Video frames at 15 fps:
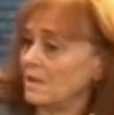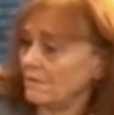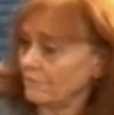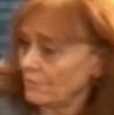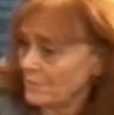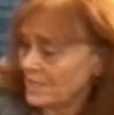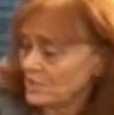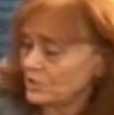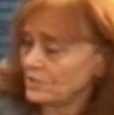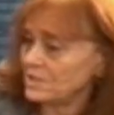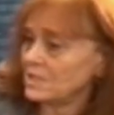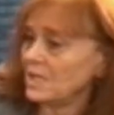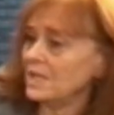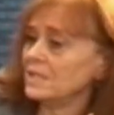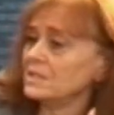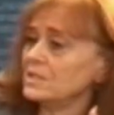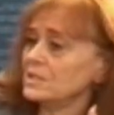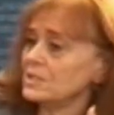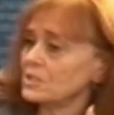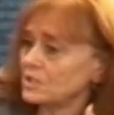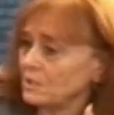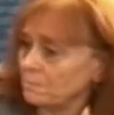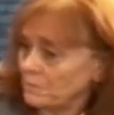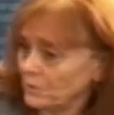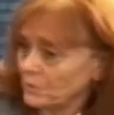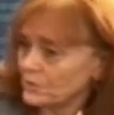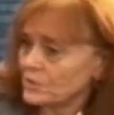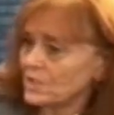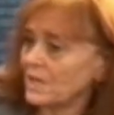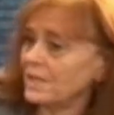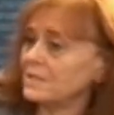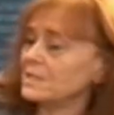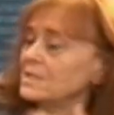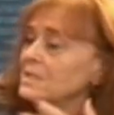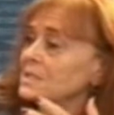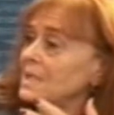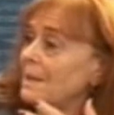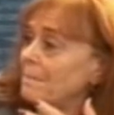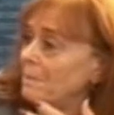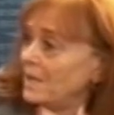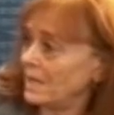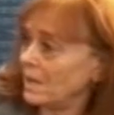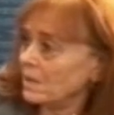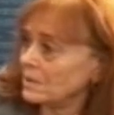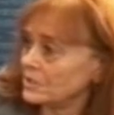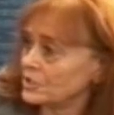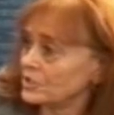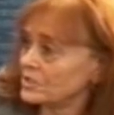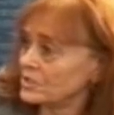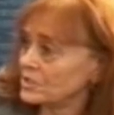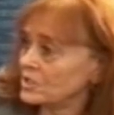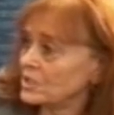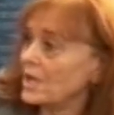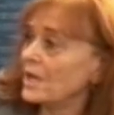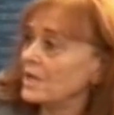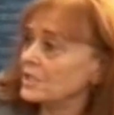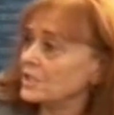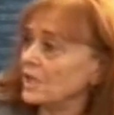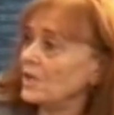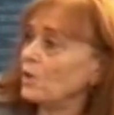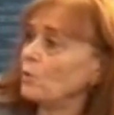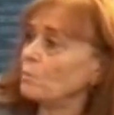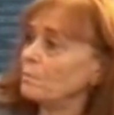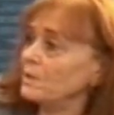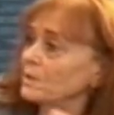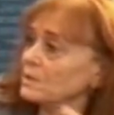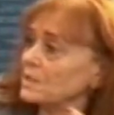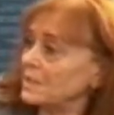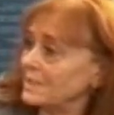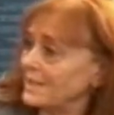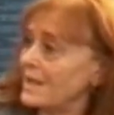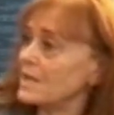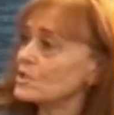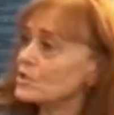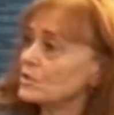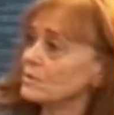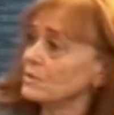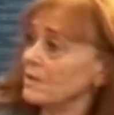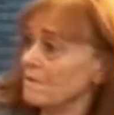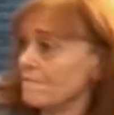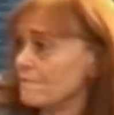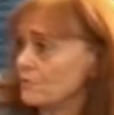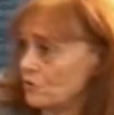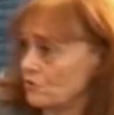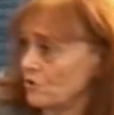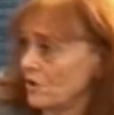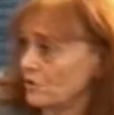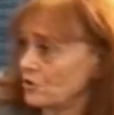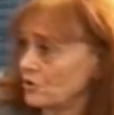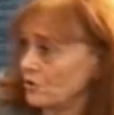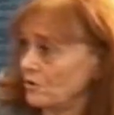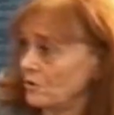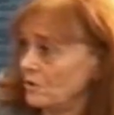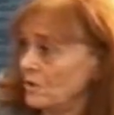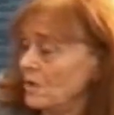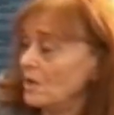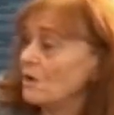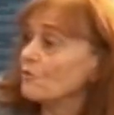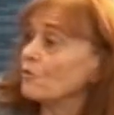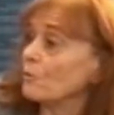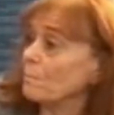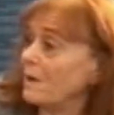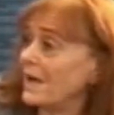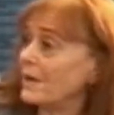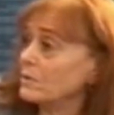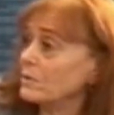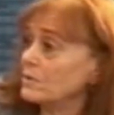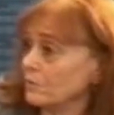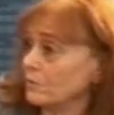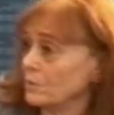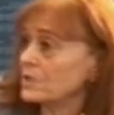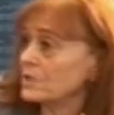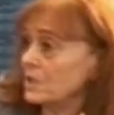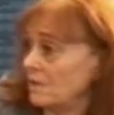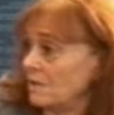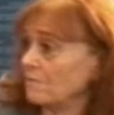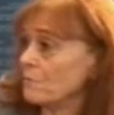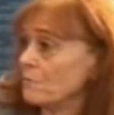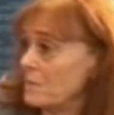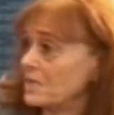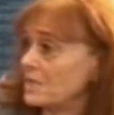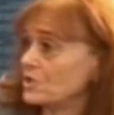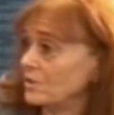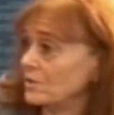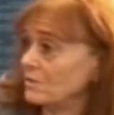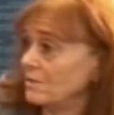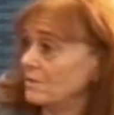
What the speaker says: information scientists, computer scientists, and biologists to help build a national infrastructure for biodiversity information.